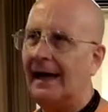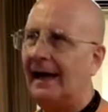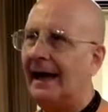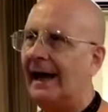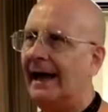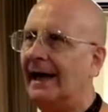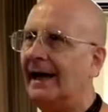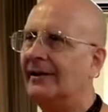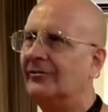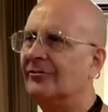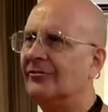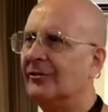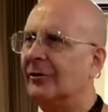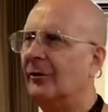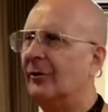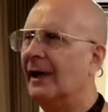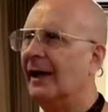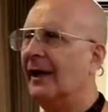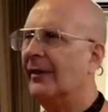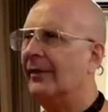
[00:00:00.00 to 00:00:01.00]
And
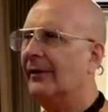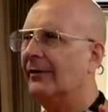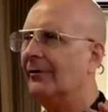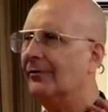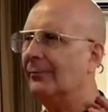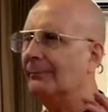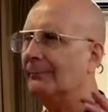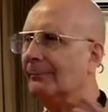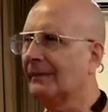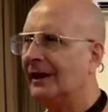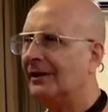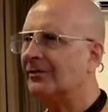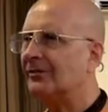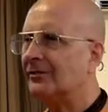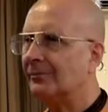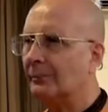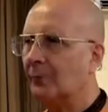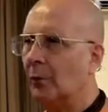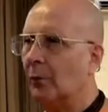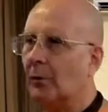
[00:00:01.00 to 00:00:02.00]
so there's much
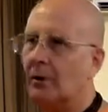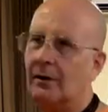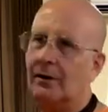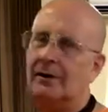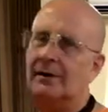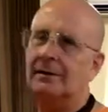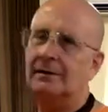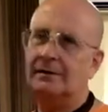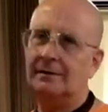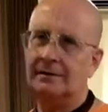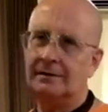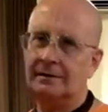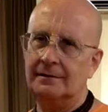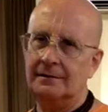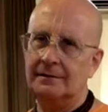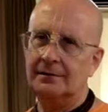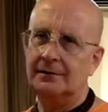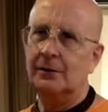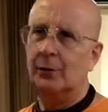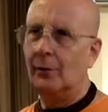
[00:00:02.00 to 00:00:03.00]
more
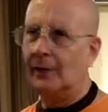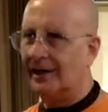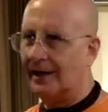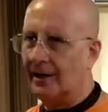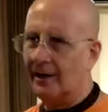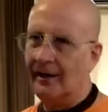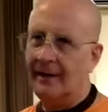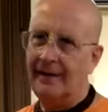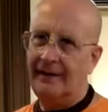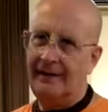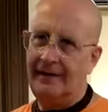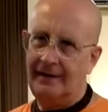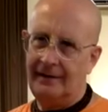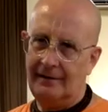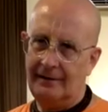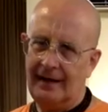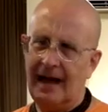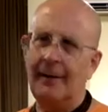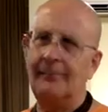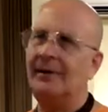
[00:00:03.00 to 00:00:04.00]
going on
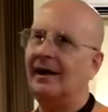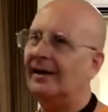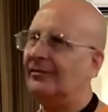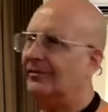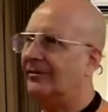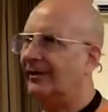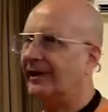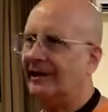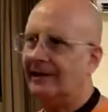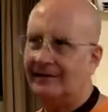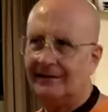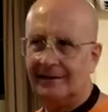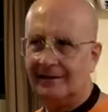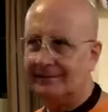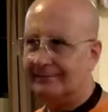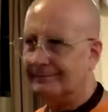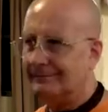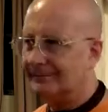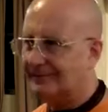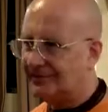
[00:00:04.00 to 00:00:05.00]
there. I'm not saying that
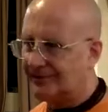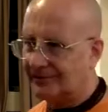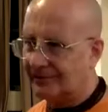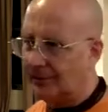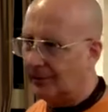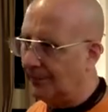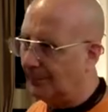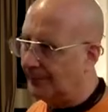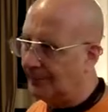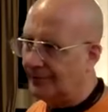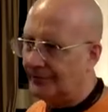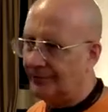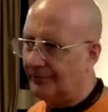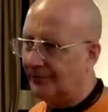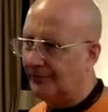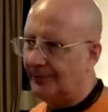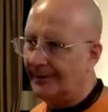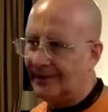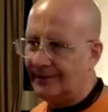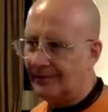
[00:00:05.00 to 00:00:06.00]
sculptors
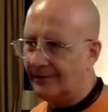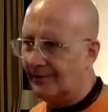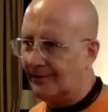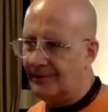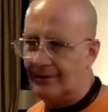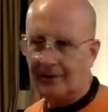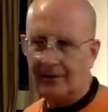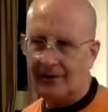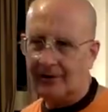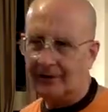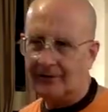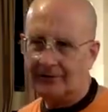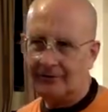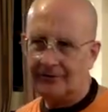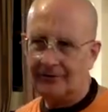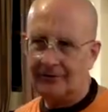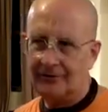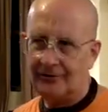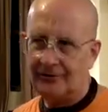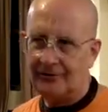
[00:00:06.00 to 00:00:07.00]
are better than
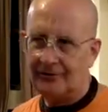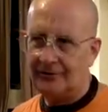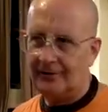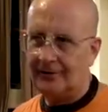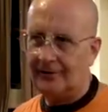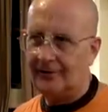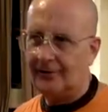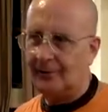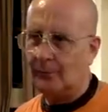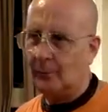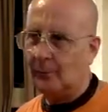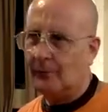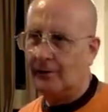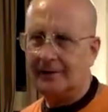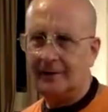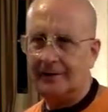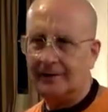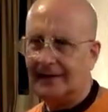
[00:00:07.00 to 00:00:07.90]
artists that work on